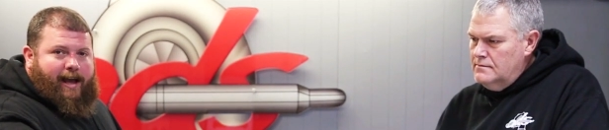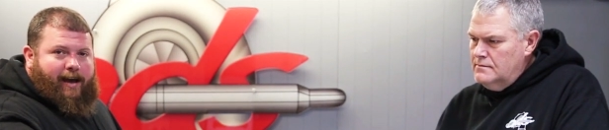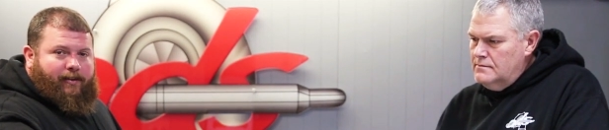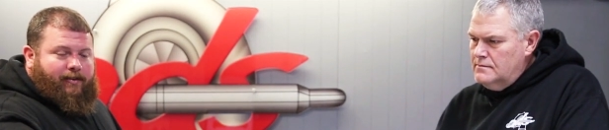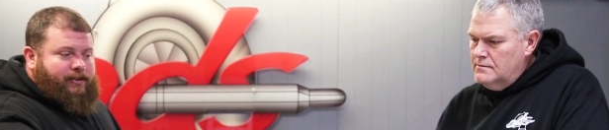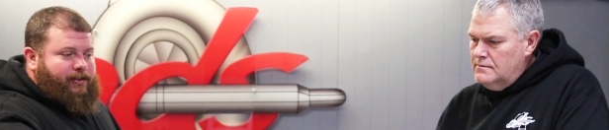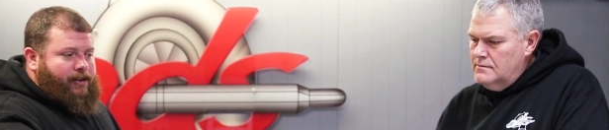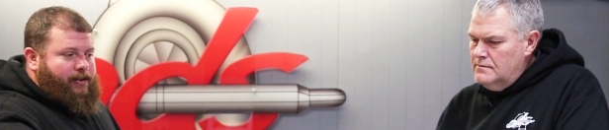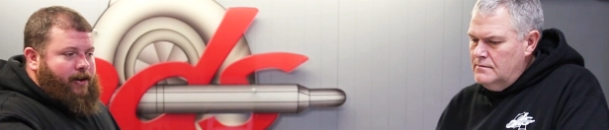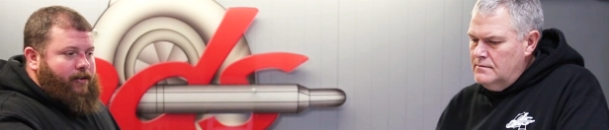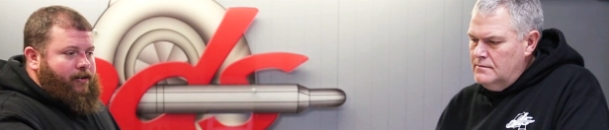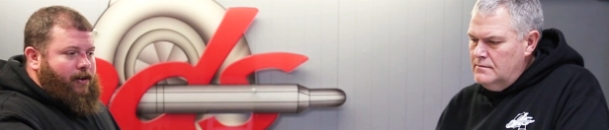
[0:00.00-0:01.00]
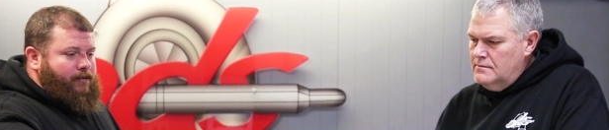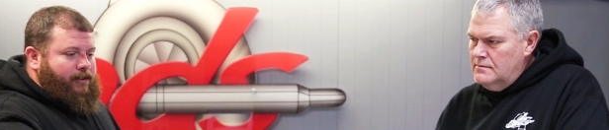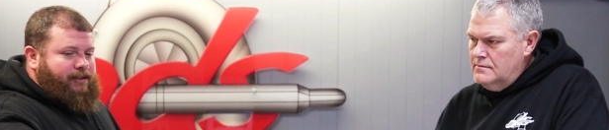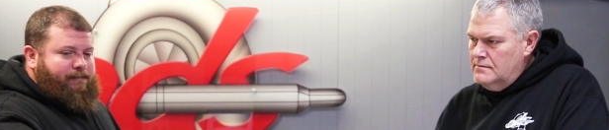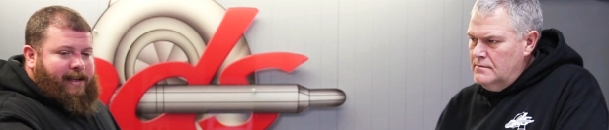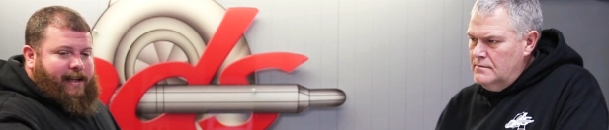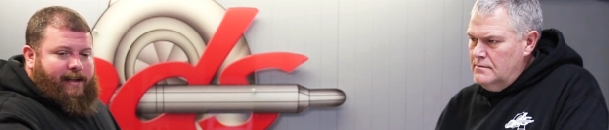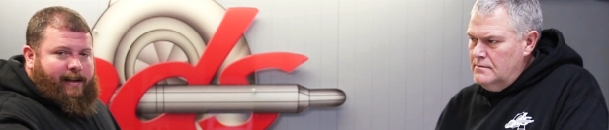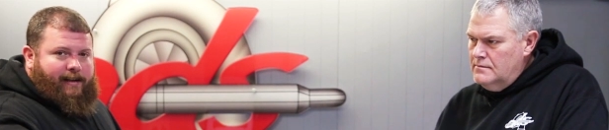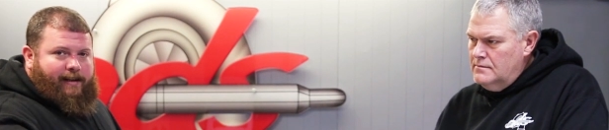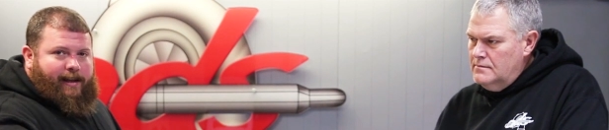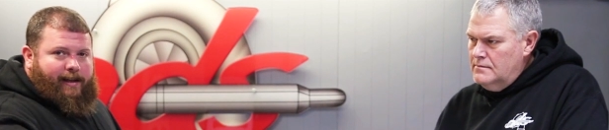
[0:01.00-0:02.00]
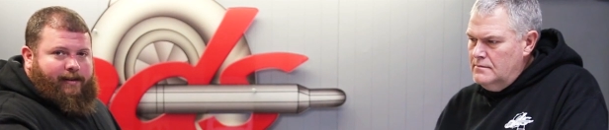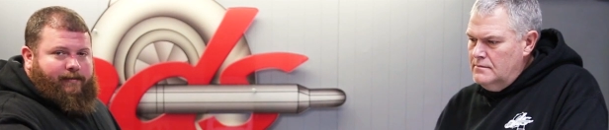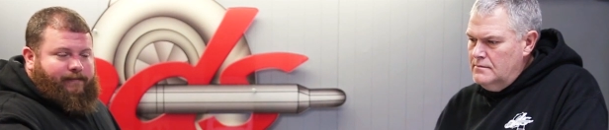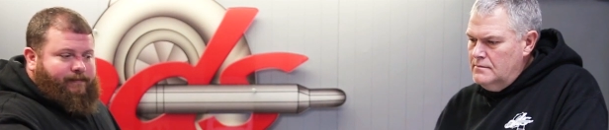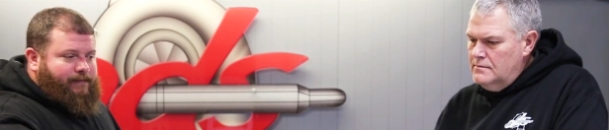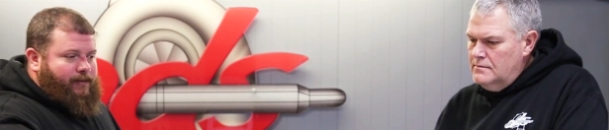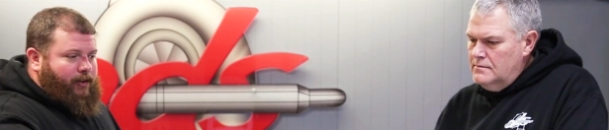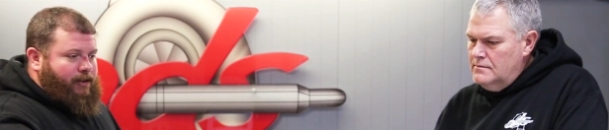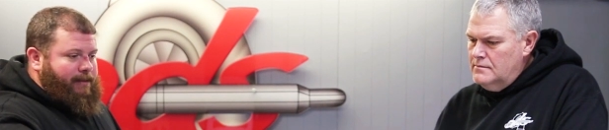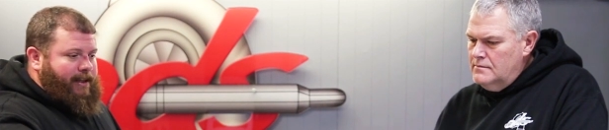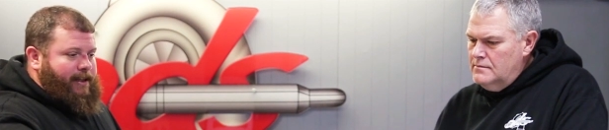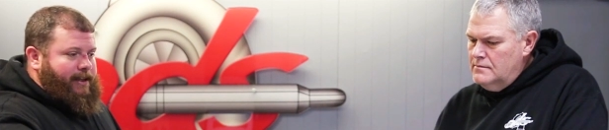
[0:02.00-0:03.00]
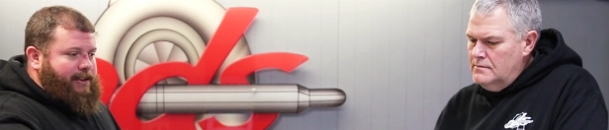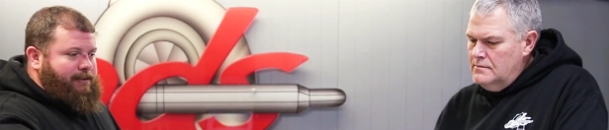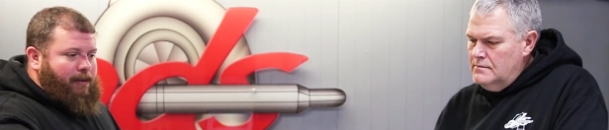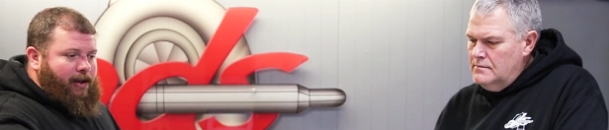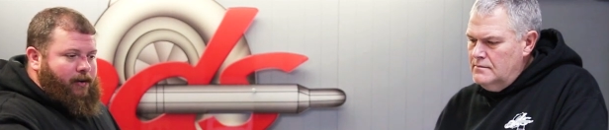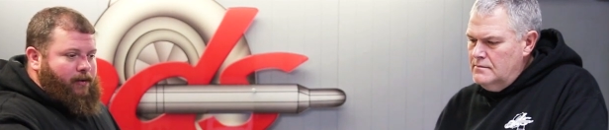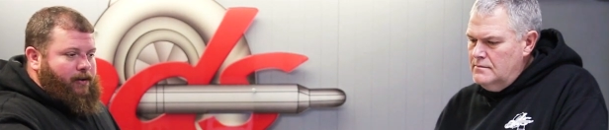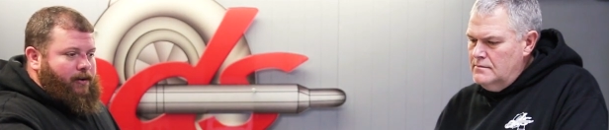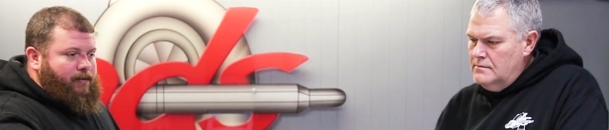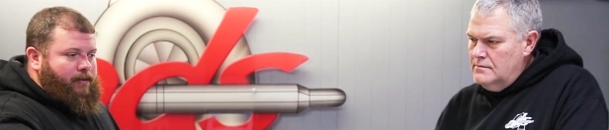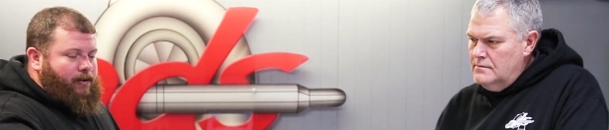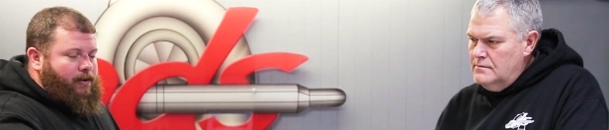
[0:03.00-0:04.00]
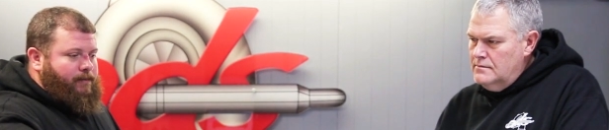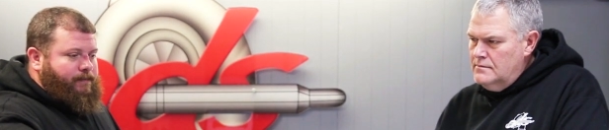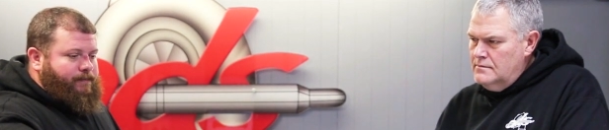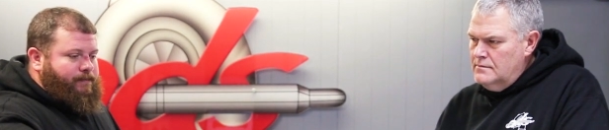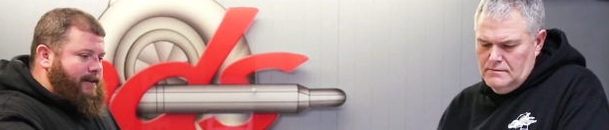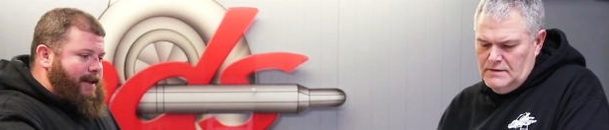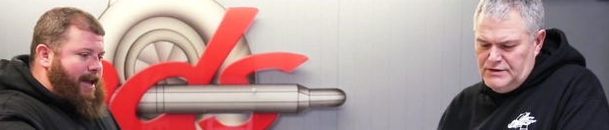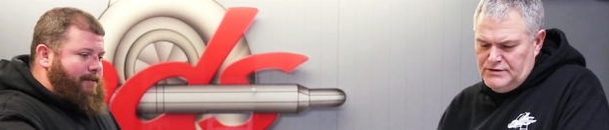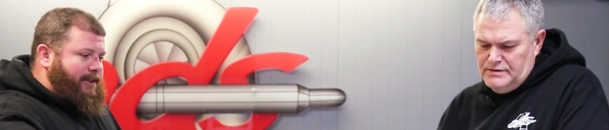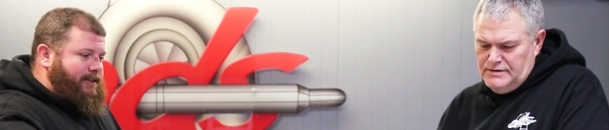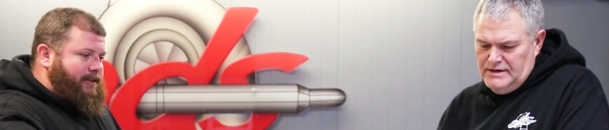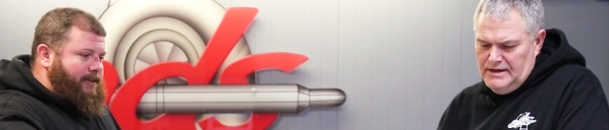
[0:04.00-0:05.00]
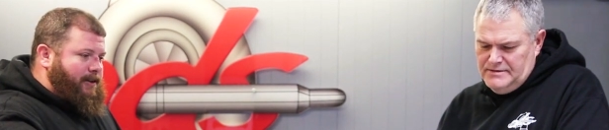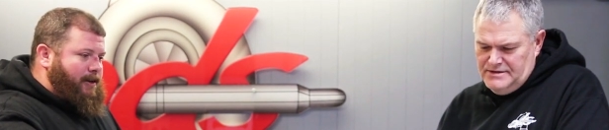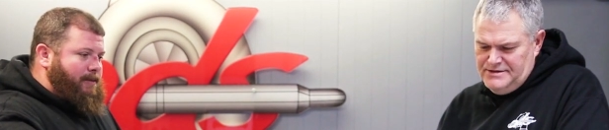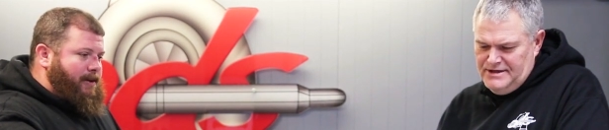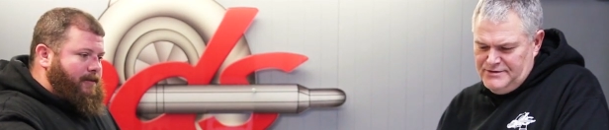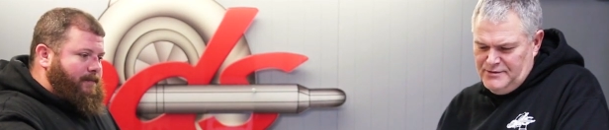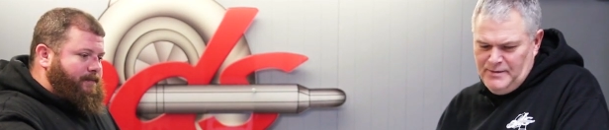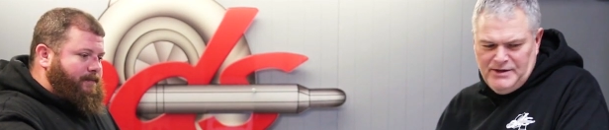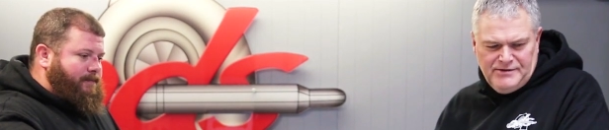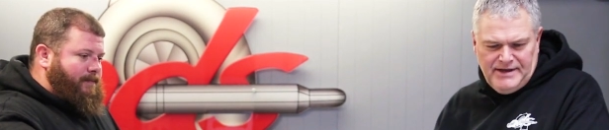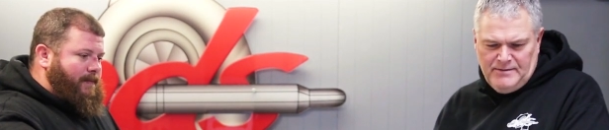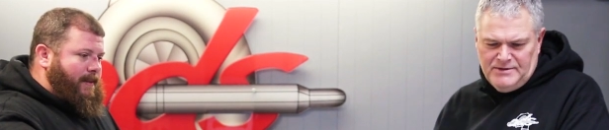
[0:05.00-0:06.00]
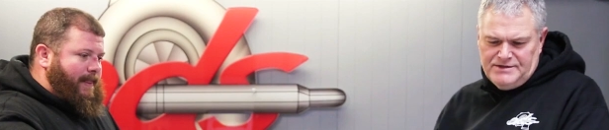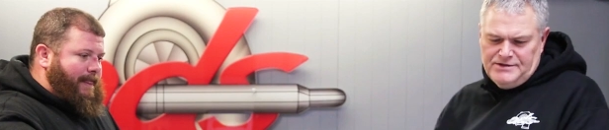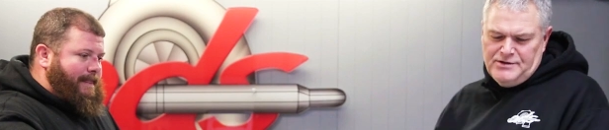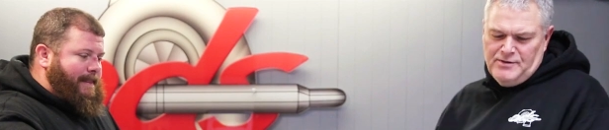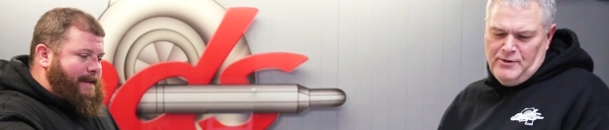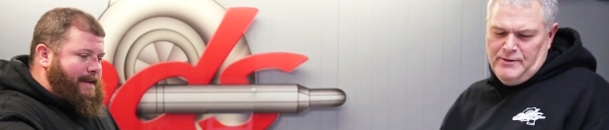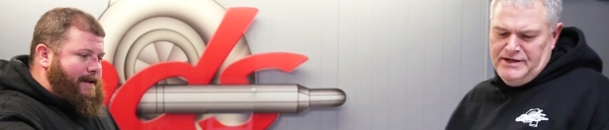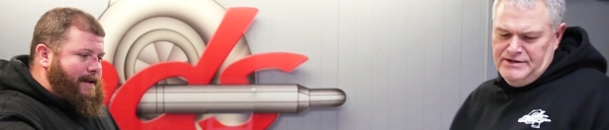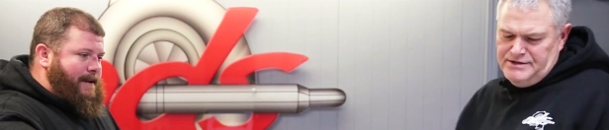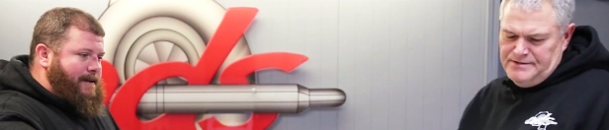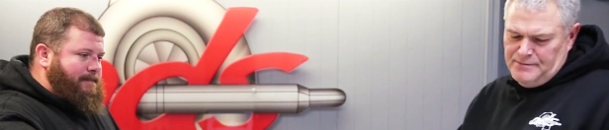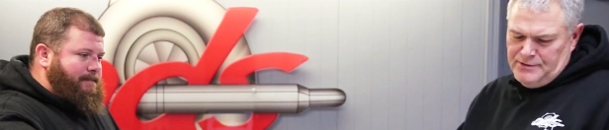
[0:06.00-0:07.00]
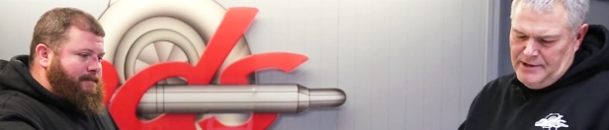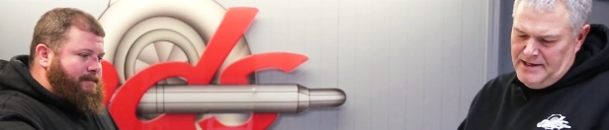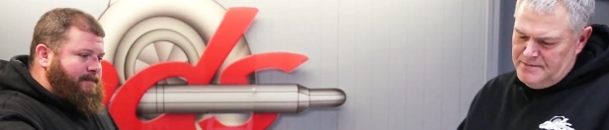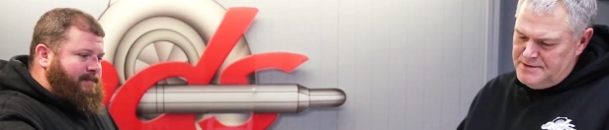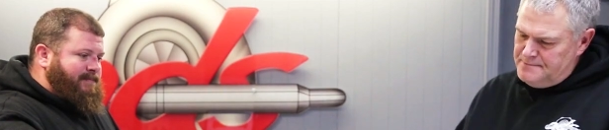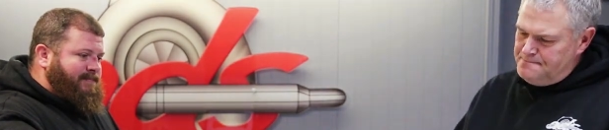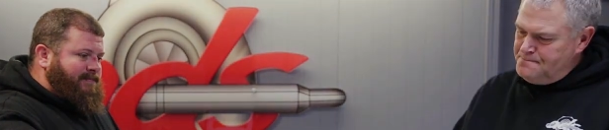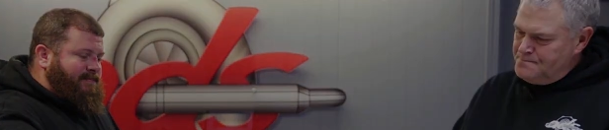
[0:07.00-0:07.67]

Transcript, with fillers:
Speaker 1: down so you don't overspeed and, and ultimately explode or, or damage the, the turbo. Detrimental
Speaker 2: damage to turbo and engine, perhaps.